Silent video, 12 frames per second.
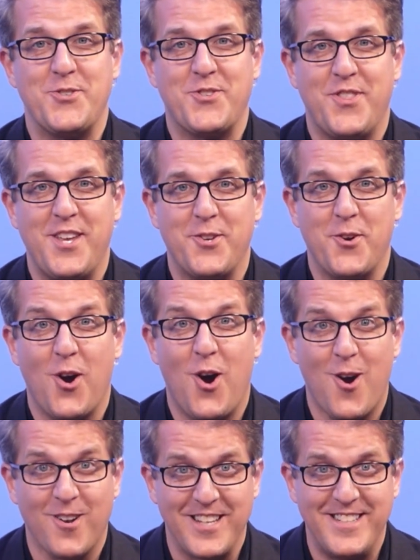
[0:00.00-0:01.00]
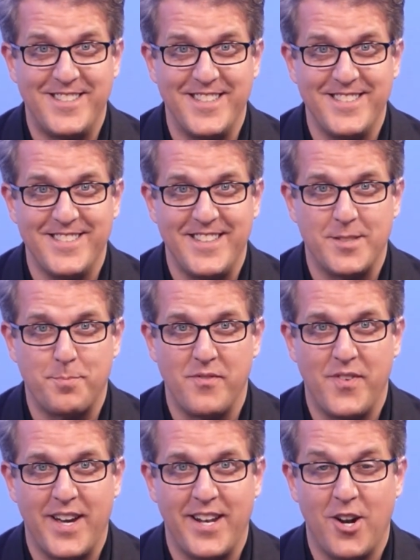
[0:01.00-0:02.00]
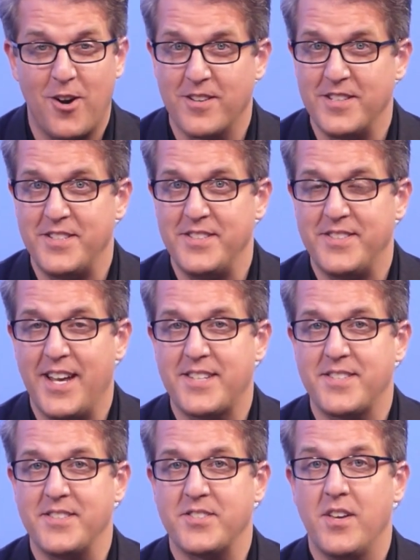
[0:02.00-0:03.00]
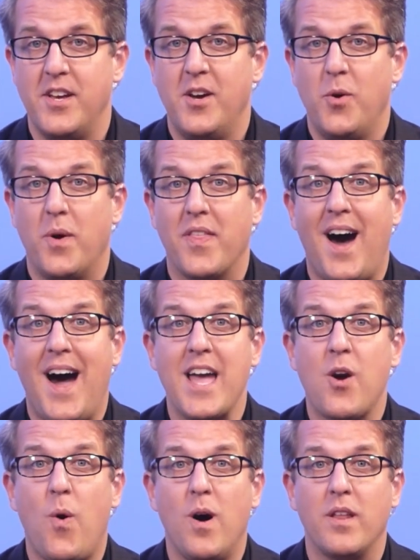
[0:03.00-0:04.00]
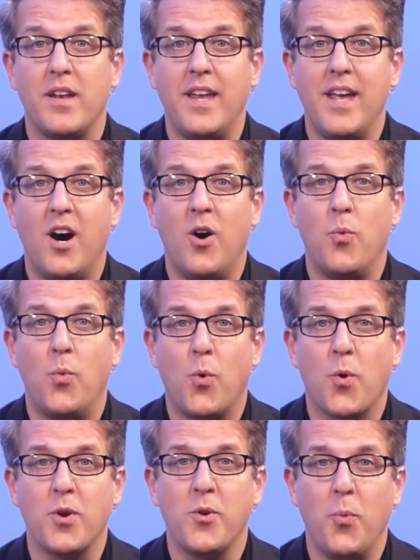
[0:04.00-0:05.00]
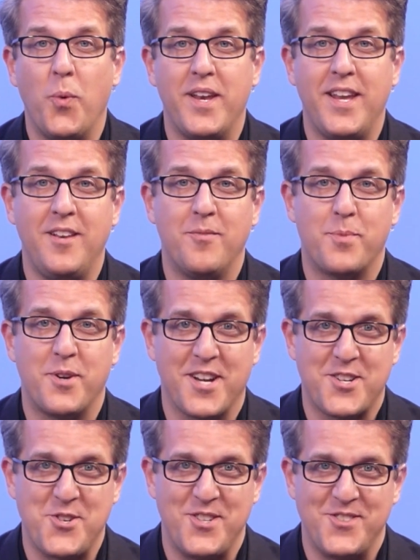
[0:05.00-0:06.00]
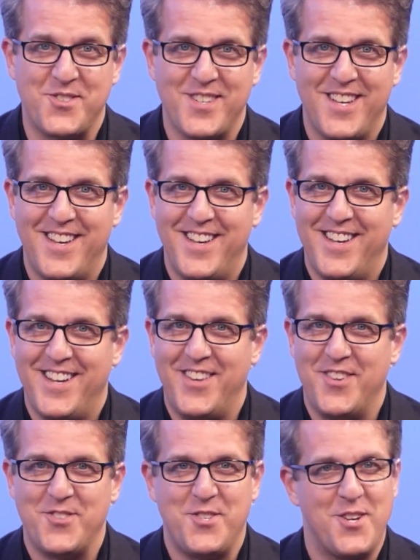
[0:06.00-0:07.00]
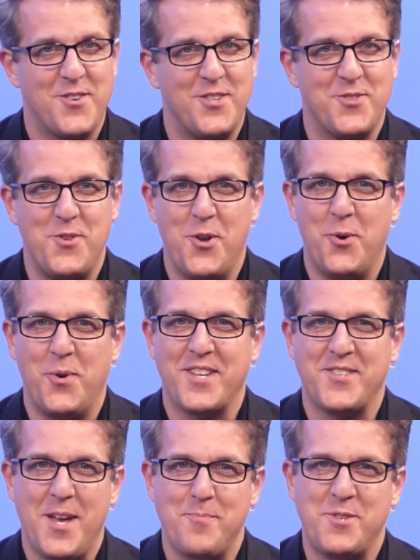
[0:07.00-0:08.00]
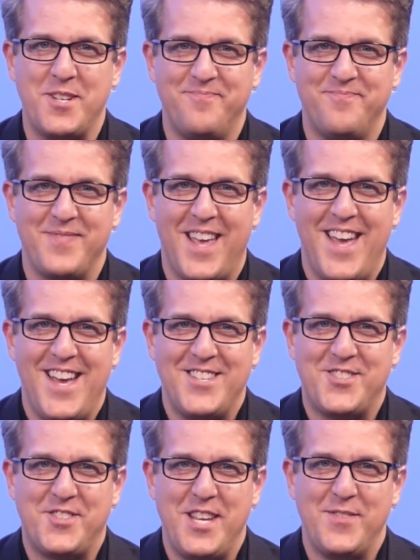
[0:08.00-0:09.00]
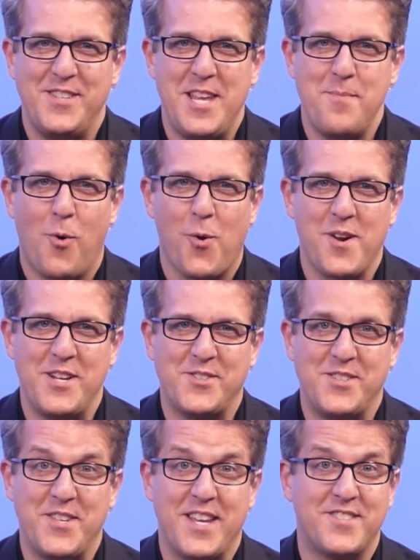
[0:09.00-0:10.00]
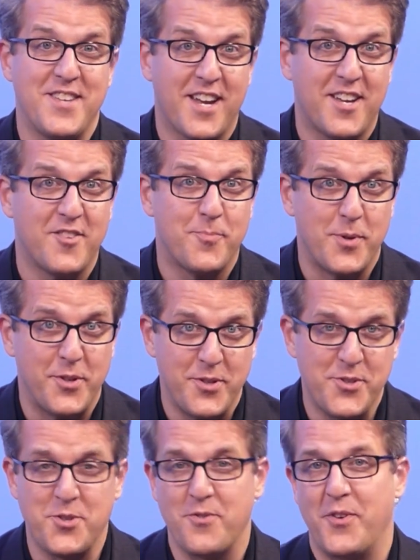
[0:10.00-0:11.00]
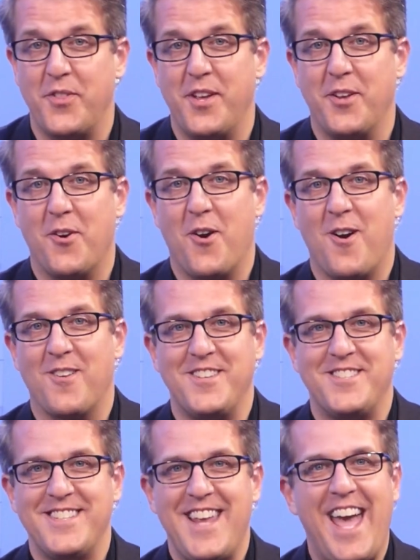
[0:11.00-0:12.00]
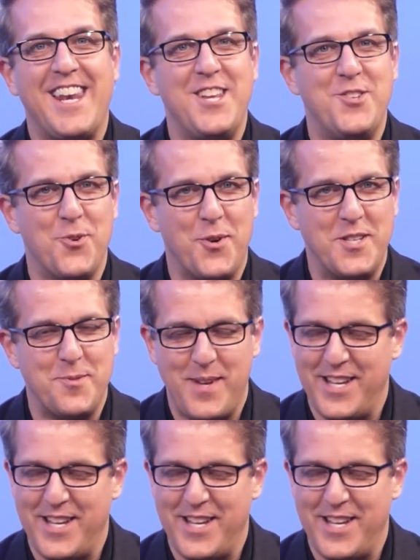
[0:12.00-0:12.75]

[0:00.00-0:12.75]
Theater Arlington has provided Arlington, Texas with high-quality, award-winning productions. And this year is no exception. Stephen D. Morris is the executive producer for Theater Arlington, and he joins me in